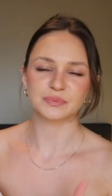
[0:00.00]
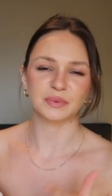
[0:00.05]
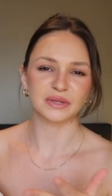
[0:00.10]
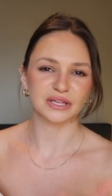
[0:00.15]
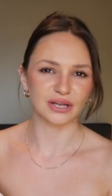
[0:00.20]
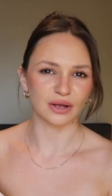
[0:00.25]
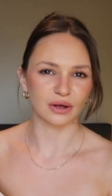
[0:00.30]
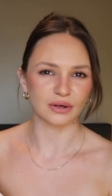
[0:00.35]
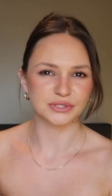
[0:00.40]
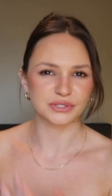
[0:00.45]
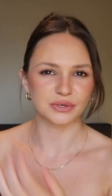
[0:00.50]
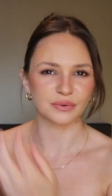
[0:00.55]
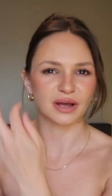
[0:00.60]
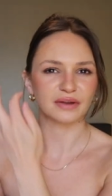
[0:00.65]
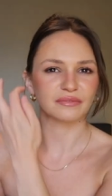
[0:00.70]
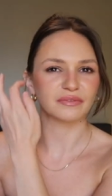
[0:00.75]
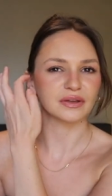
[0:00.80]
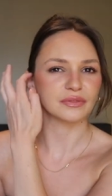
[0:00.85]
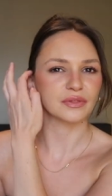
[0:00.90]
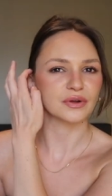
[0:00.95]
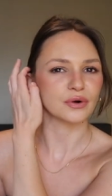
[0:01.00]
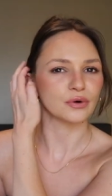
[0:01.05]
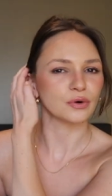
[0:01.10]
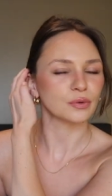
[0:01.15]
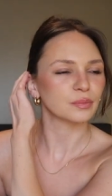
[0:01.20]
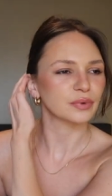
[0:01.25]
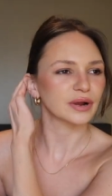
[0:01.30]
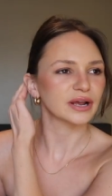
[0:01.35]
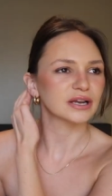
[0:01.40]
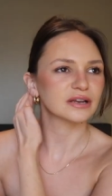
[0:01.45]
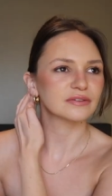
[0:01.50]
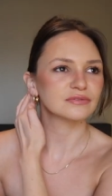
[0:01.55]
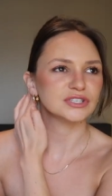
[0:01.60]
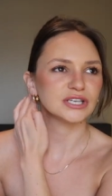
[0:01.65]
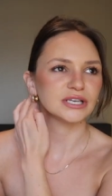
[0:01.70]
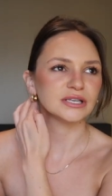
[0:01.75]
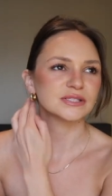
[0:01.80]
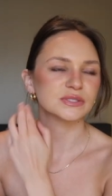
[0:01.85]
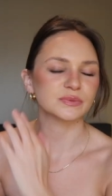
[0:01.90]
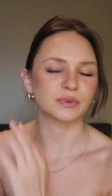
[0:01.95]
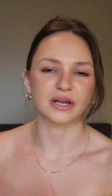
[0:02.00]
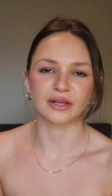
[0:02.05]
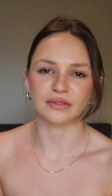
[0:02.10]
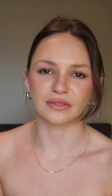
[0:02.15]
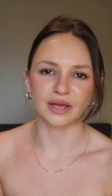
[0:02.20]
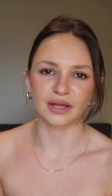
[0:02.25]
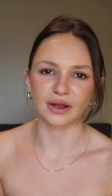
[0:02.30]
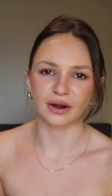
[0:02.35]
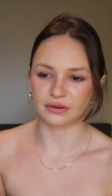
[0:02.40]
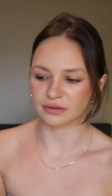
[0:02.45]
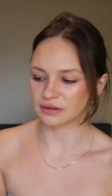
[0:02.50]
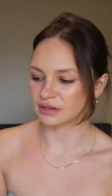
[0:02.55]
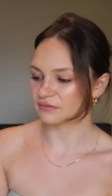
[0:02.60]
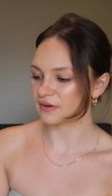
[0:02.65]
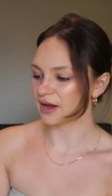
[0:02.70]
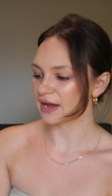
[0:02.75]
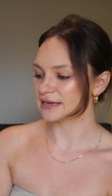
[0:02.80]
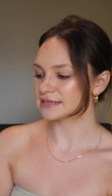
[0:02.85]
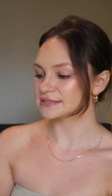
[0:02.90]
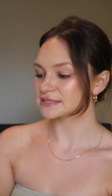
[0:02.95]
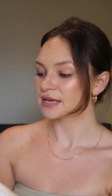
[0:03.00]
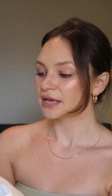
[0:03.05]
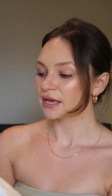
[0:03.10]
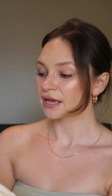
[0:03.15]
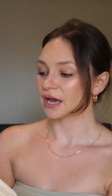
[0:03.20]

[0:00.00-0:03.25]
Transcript: but they also have like their own brand of jeans where they aren't Levi's,